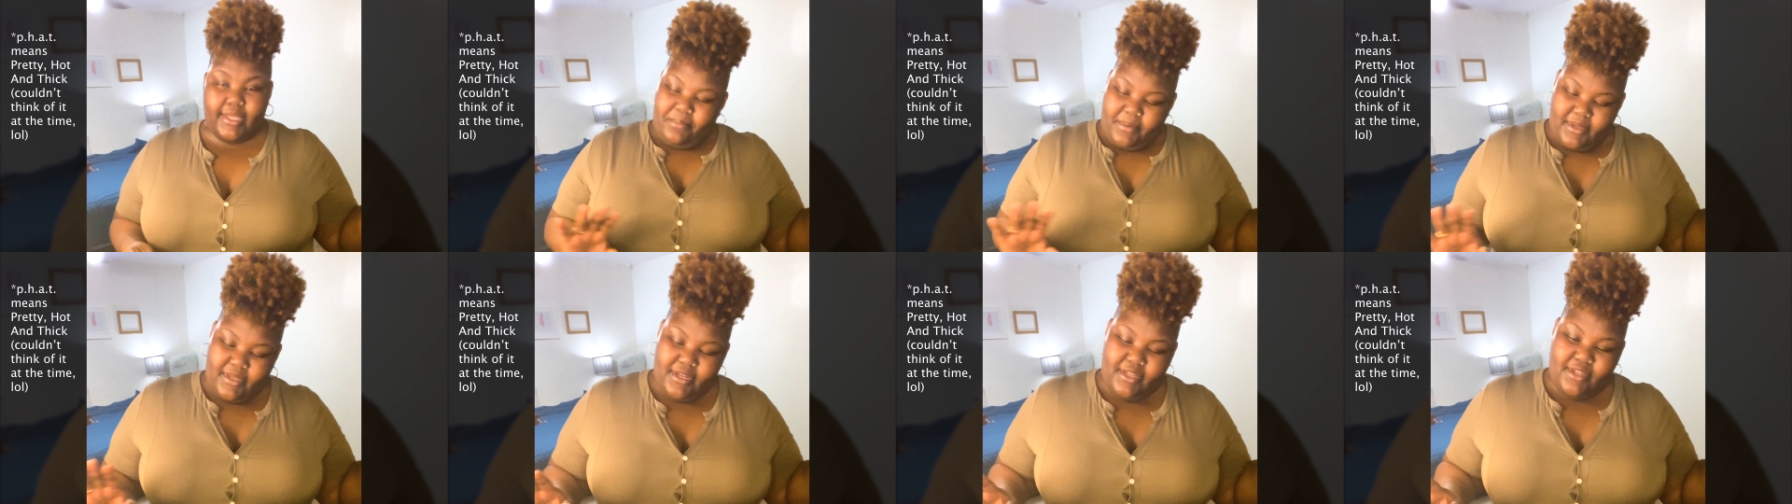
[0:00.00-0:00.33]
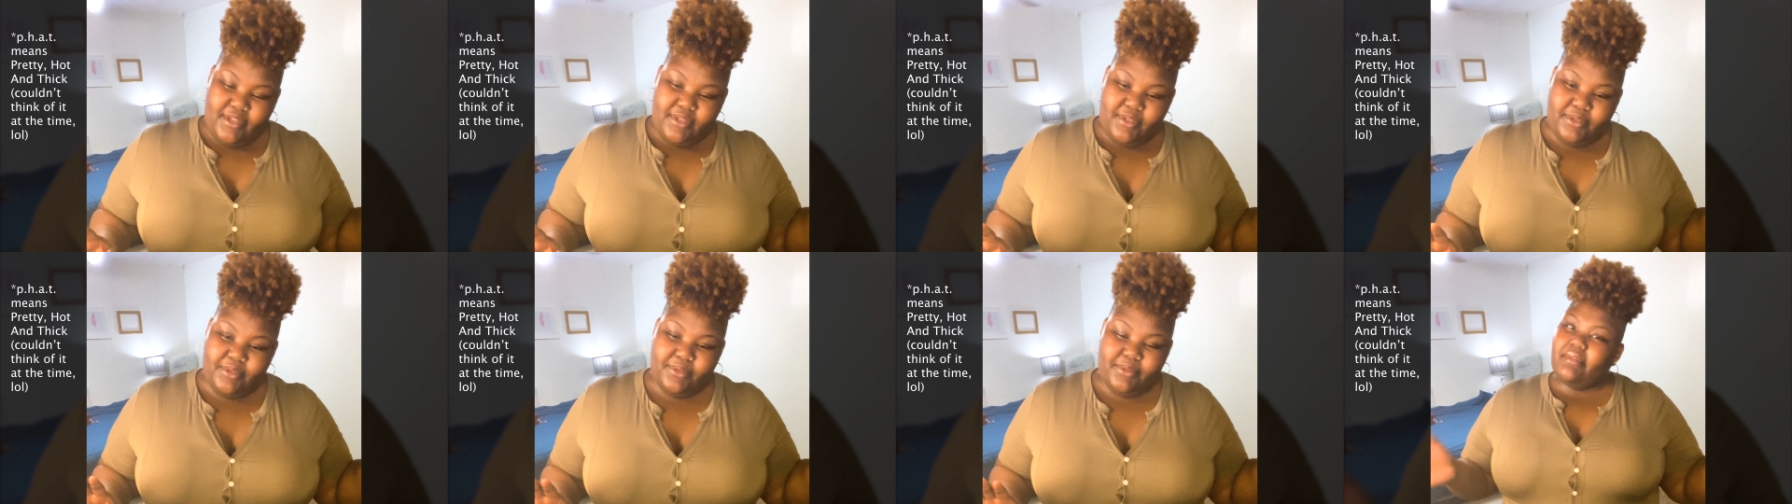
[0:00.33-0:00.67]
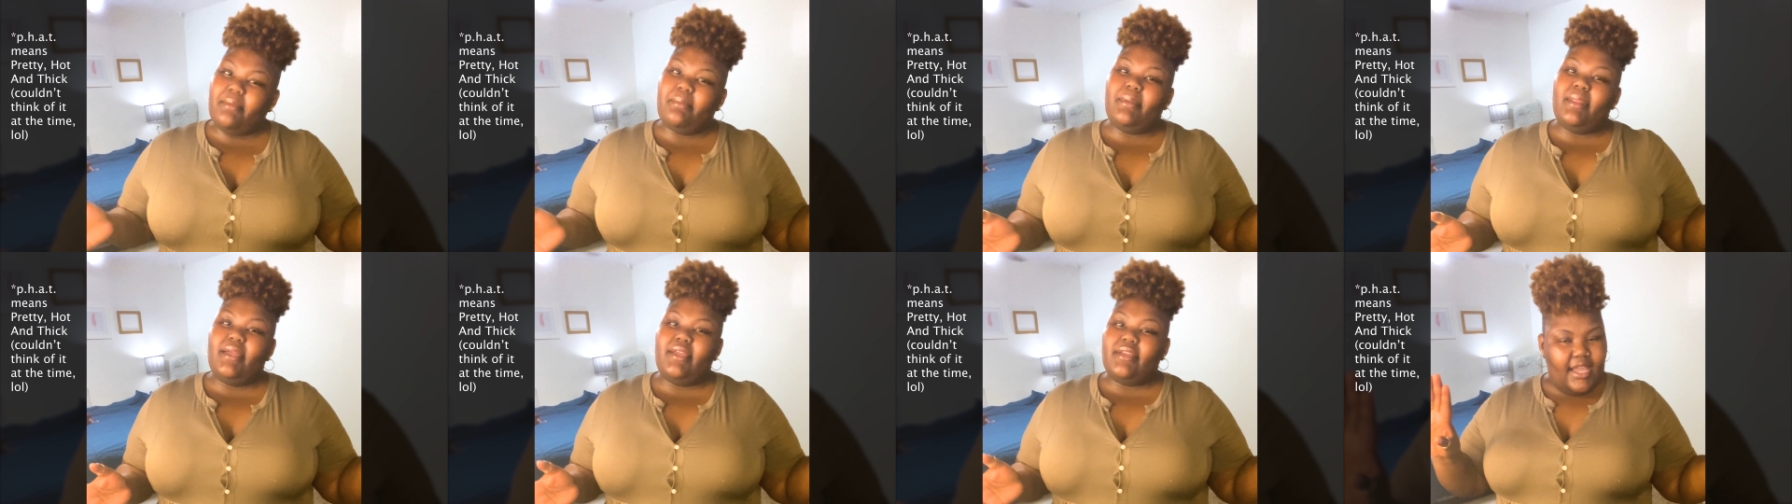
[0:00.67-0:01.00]
But anywho,
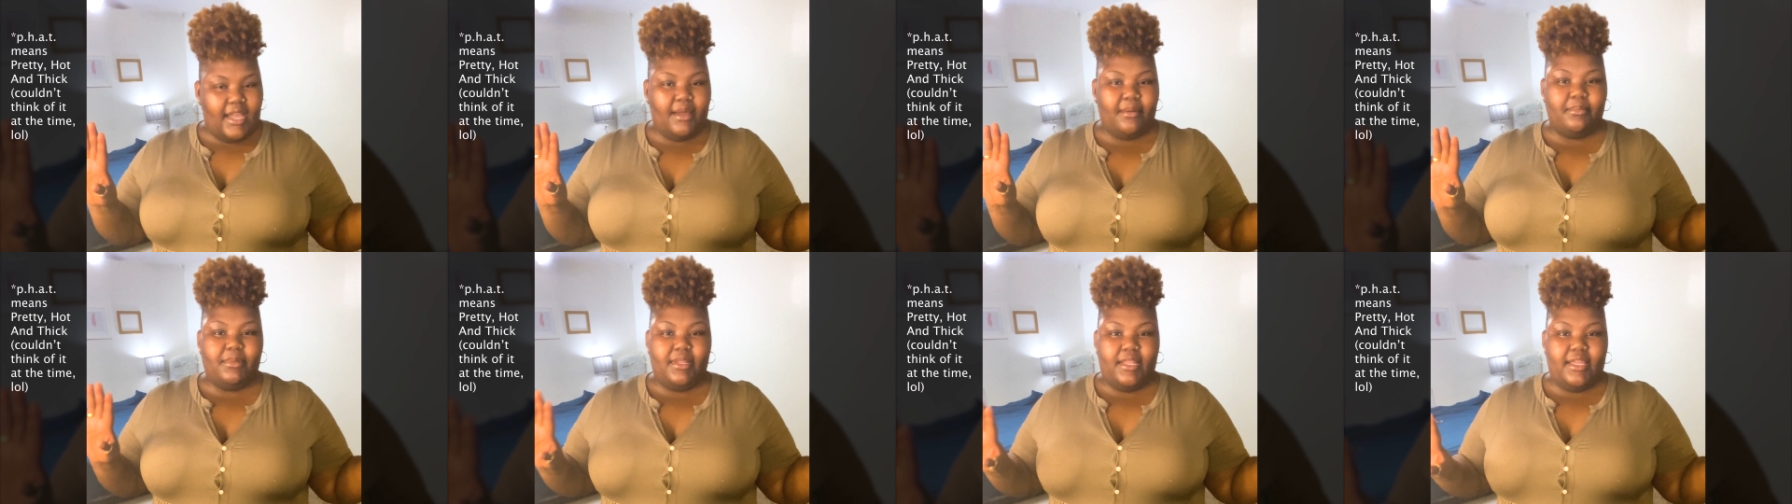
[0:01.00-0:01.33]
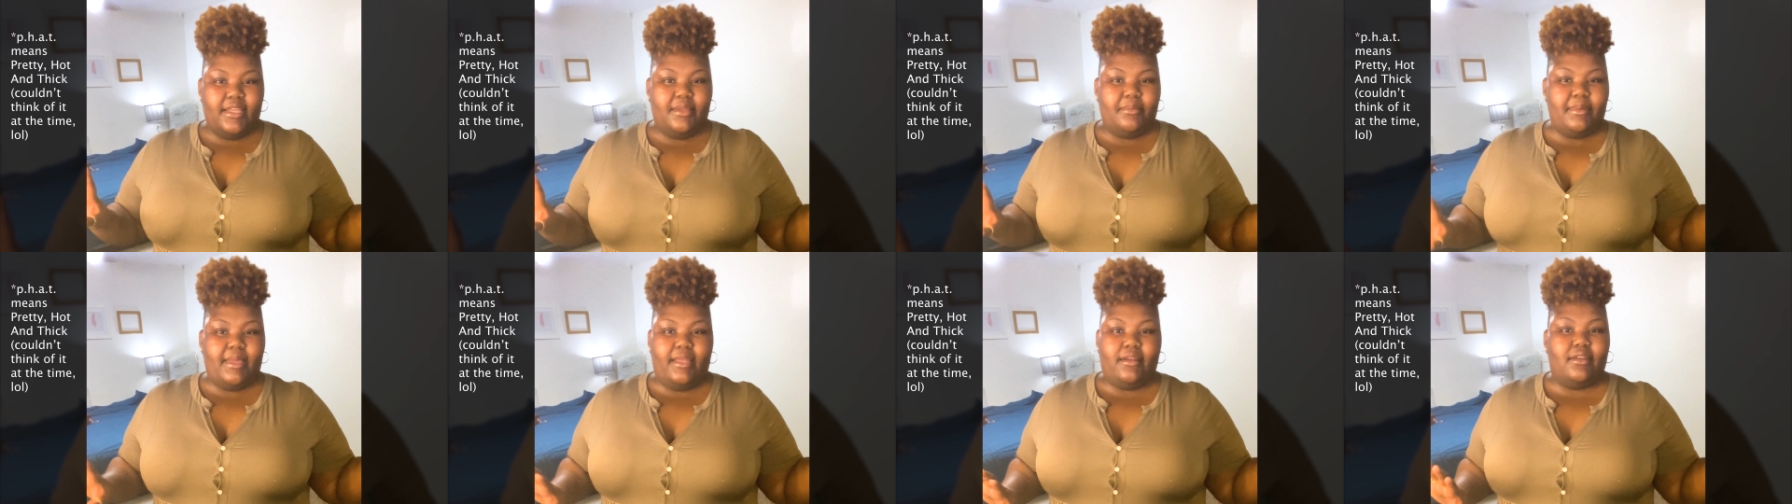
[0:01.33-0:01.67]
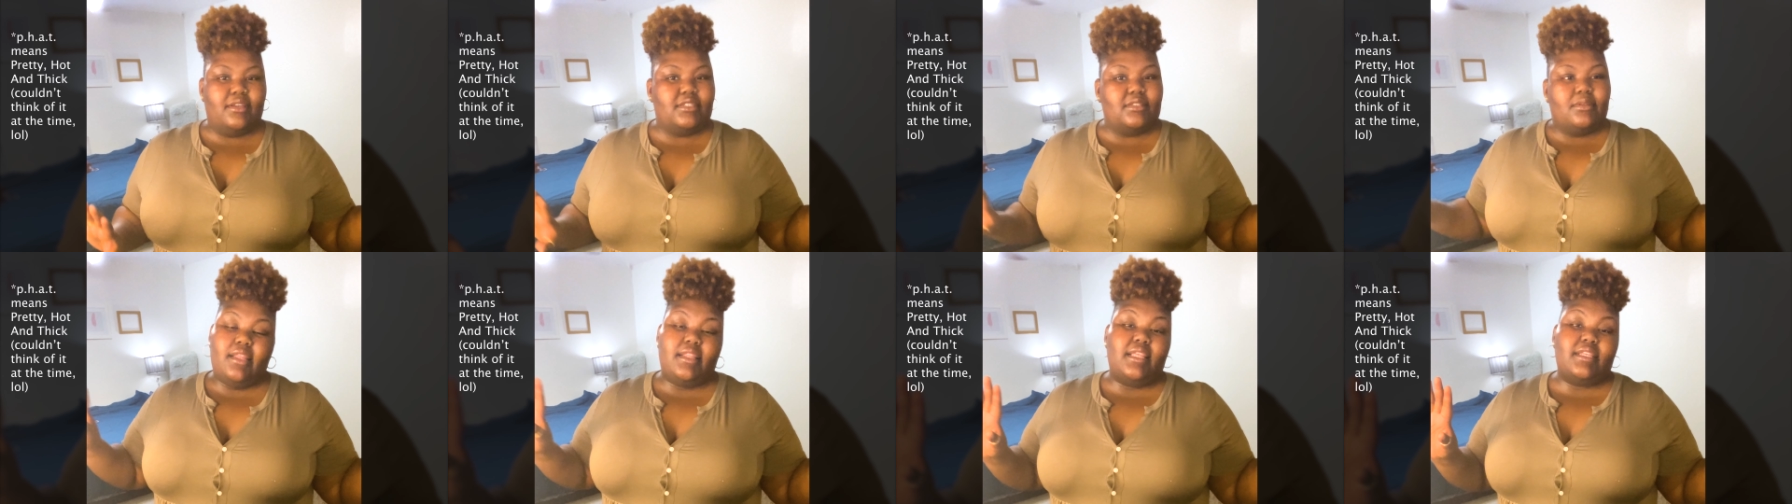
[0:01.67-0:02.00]
I'm like, I'm gonna let him handle it,
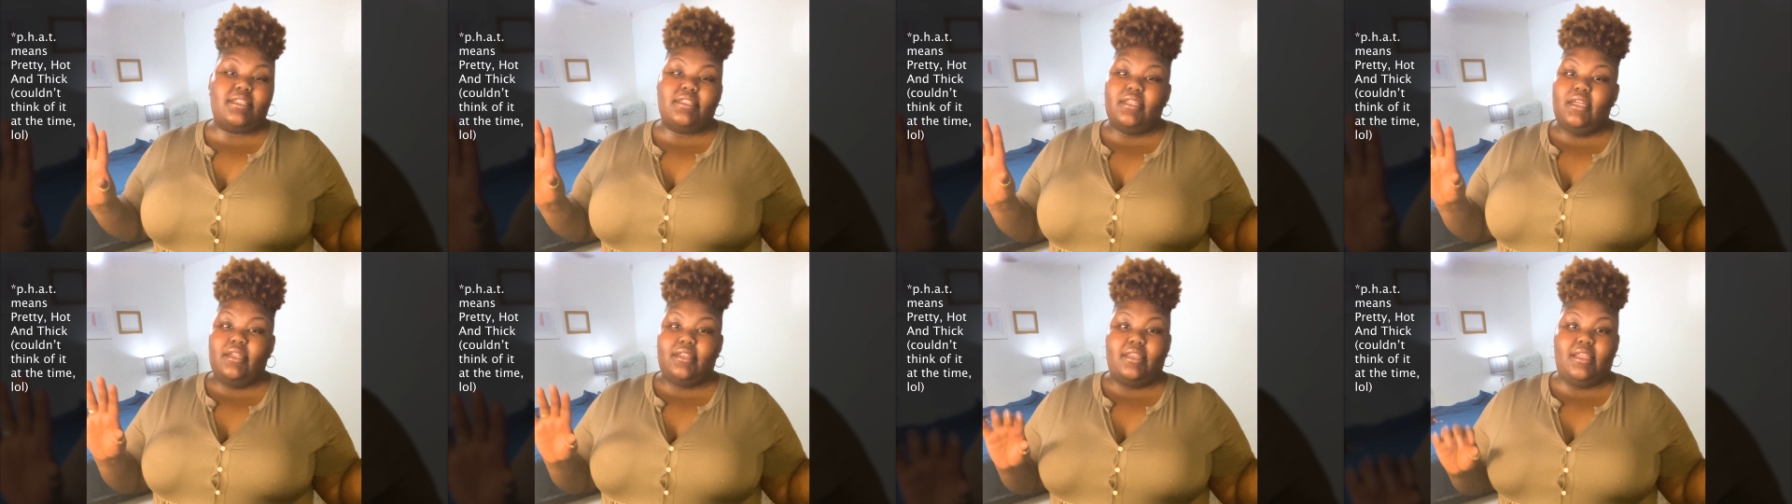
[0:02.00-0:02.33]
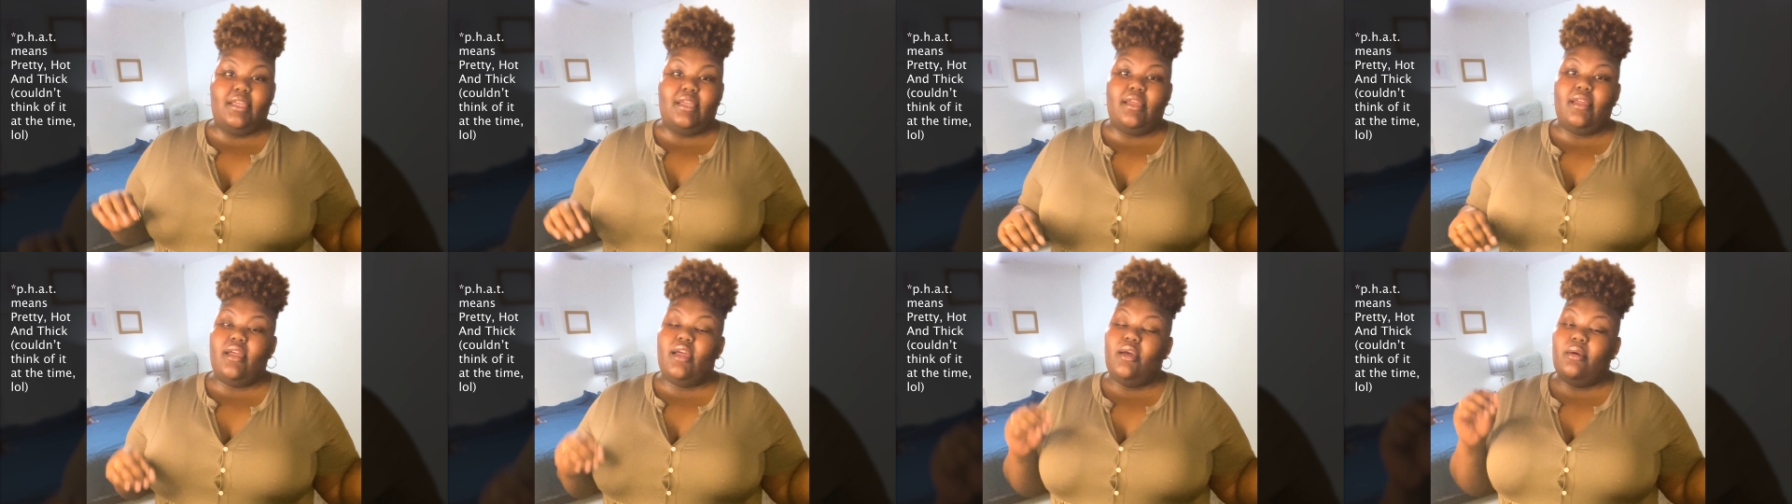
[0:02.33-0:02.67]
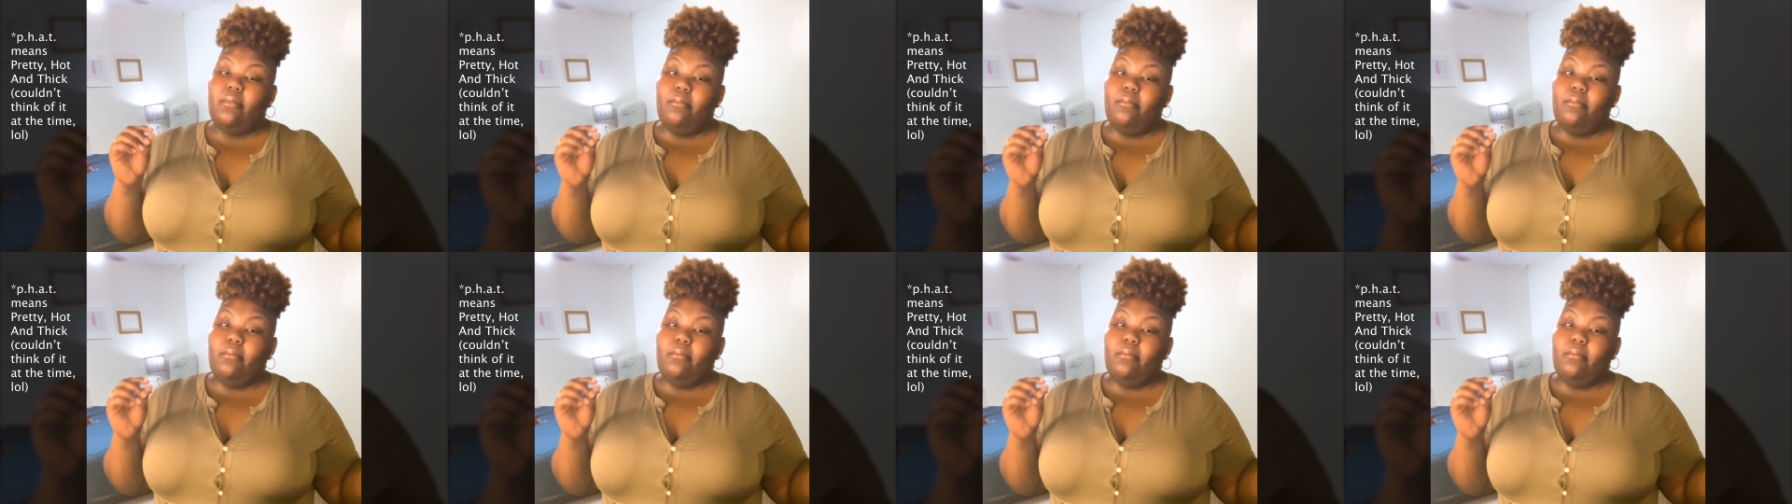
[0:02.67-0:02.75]
because that's another thing.